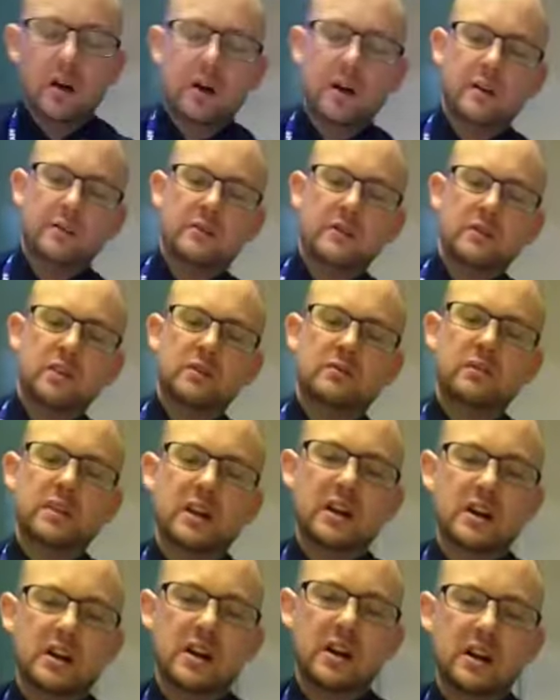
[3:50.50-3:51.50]
I think you've
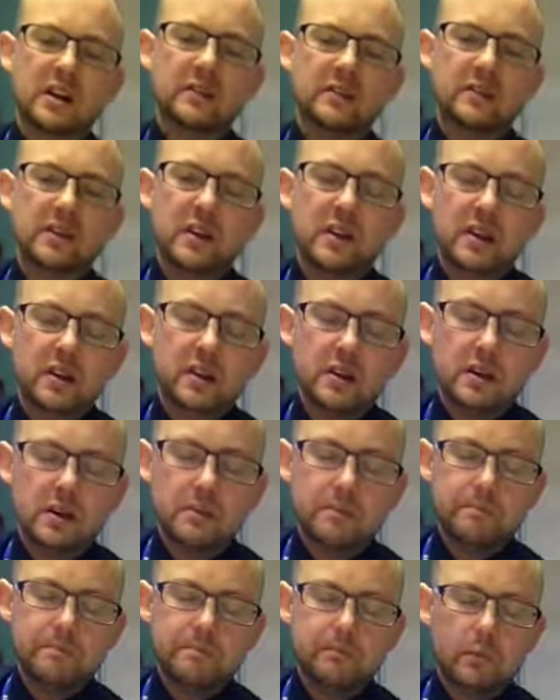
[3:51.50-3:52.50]
got kind of like,
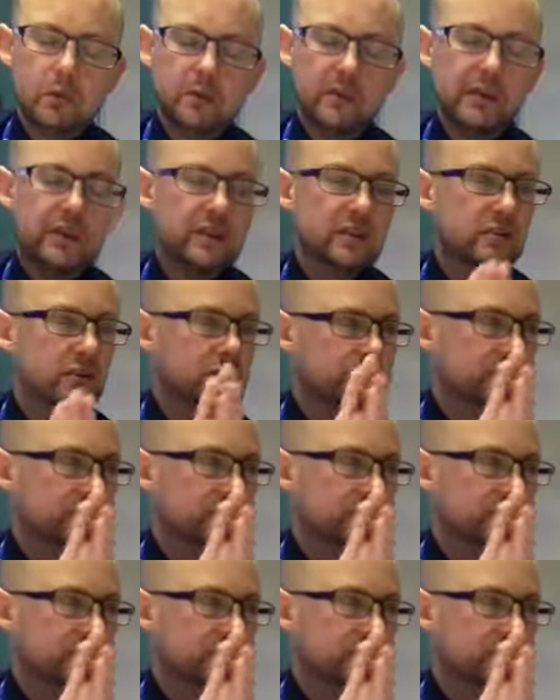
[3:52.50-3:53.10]
well, you have the two